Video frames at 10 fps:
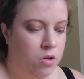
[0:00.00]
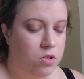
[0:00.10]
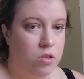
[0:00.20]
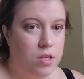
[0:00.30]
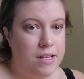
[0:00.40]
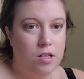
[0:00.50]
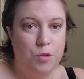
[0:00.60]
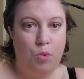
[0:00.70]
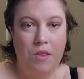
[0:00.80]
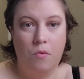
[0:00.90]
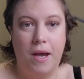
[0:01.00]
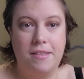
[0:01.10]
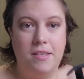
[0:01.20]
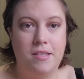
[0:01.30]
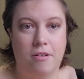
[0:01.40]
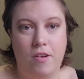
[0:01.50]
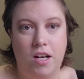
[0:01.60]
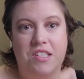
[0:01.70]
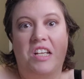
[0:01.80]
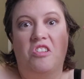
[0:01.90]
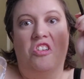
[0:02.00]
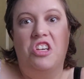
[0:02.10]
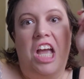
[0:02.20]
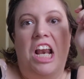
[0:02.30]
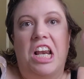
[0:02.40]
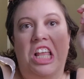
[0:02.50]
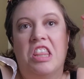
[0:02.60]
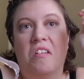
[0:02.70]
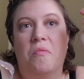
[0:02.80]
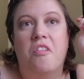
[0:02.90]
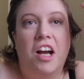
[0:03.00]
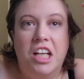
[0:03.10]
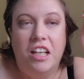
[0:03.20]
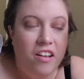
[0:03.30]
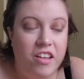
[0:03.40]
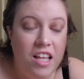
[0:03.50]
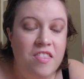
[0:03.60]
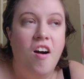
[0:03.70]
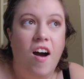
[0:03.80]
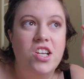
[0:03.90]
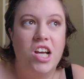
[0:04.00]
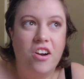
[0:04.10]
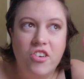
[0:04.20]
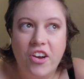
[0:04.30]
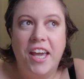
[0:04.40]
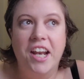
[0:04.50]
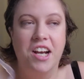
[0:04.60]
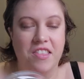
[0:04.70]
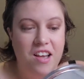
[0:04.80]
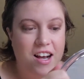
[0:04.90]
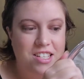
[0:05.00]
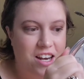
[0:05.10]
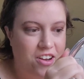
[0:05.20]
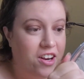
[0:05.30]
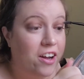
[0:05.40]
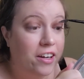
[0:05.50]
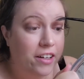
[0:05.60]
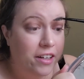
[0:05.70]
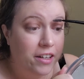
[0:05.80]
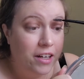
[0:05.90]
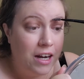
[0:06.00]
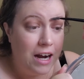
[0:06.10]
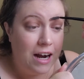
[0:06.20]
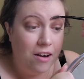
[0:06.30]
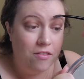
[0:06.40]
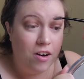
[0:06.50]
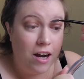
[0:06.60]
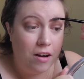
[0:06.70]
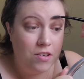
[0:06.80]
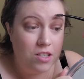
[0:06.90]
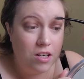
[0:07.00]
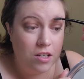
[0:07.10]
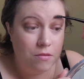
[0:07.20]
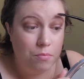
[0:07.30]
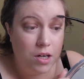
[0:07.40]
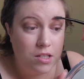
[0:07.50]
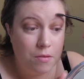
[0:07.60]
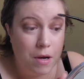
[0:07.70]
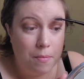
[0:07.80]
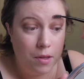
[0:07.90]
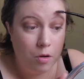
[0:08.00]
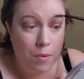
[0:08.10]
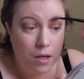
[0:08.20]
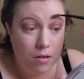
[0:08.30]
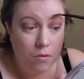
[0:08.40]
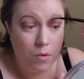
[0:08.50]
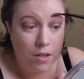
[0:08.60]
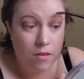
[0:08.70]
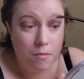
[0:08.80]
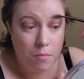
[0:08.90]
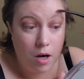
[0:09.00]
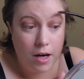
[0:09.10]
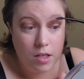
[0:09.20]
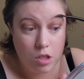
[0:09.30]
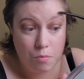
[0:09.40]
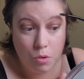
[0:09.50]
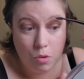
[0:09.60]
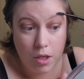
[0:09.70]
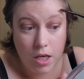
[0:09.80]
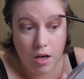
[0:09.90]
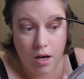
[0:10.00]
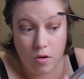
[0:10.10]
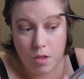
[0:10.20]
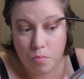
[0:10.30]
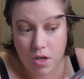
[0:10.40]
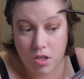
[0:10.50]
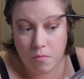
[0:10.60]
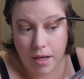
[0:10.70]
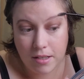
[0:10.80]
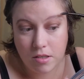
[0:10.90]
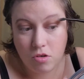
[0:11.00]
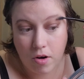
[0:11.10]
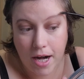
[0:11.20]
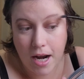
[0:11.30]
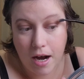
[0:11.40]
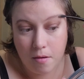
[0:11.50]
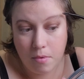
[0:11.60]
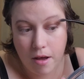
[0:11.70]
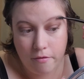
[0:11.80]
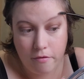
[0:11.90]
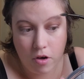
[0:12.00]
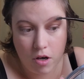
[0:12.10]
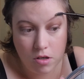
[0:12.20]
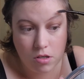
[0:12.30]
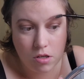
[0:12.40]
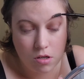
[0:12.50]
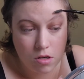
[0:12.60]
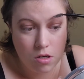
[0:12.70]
Because as I was putting the waxy stuff in, I was like, don't get it in the eyeshadow. Don't get it in the eyeshadow, you know. Right, I'm just going to brush them up a little bit with my spoolie. I always brush them like straight up at first.